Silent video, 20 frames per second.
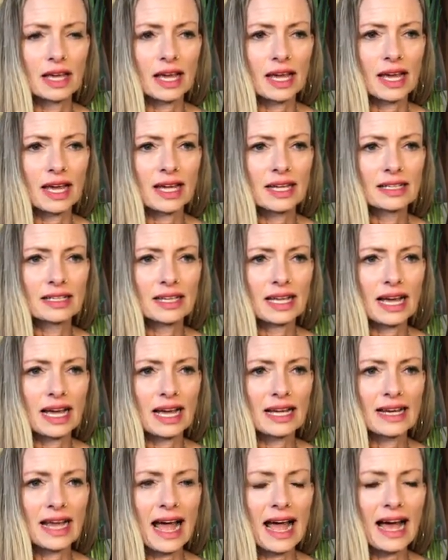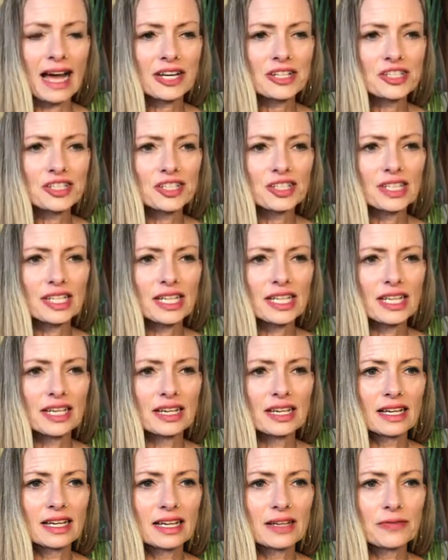And
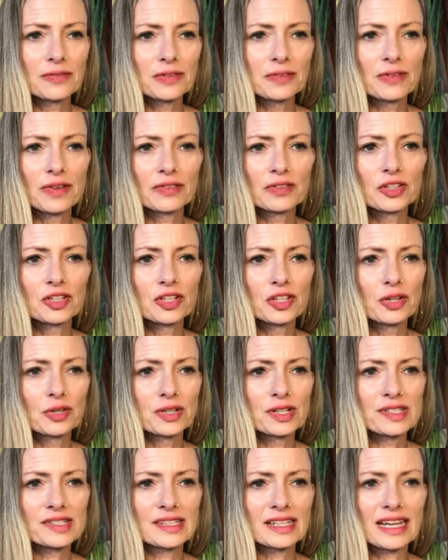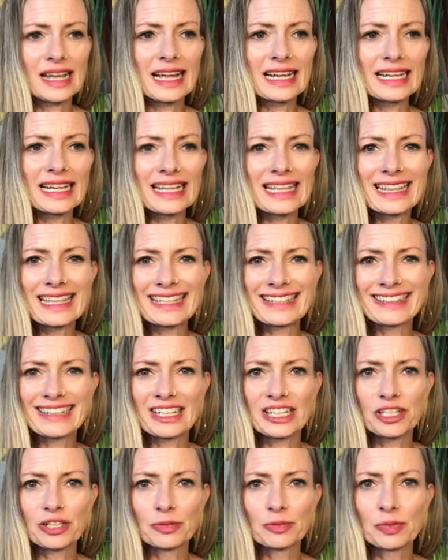actually, if you've ever noticed that anything
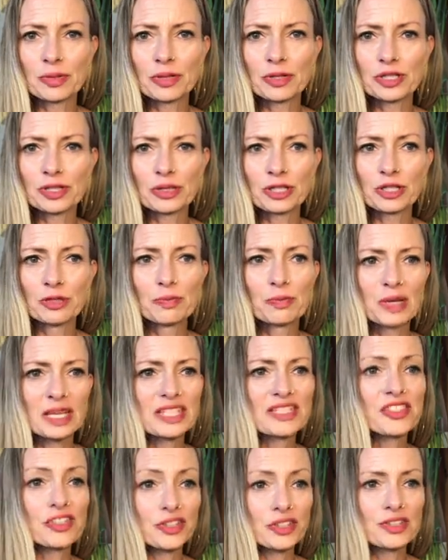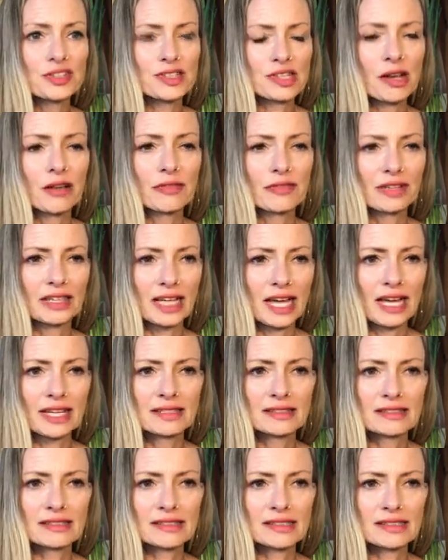that you pitch yourself
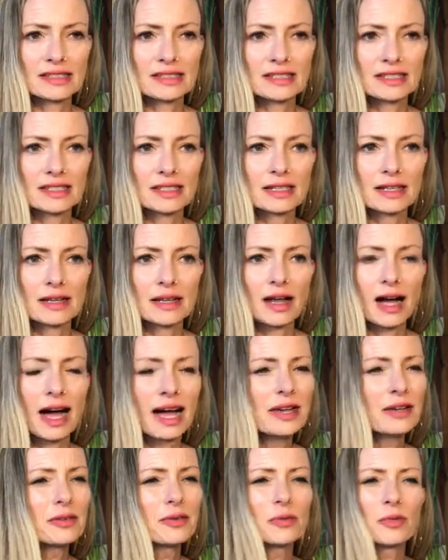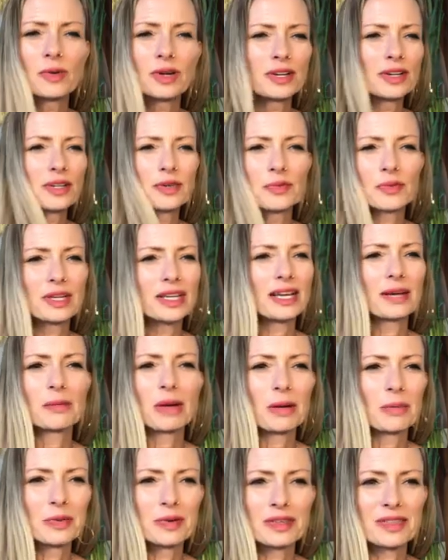against, where did we come
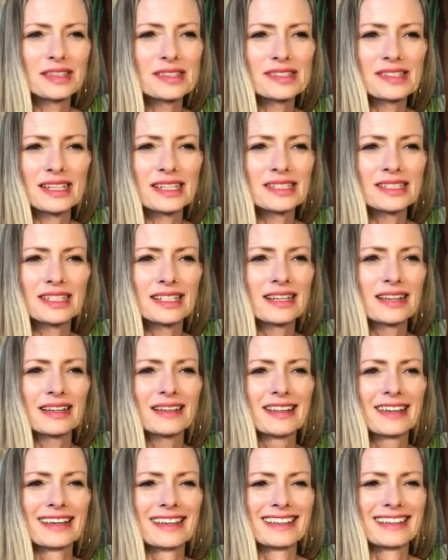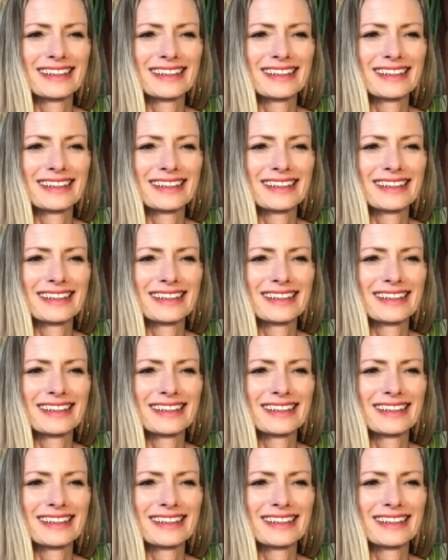up with this idea of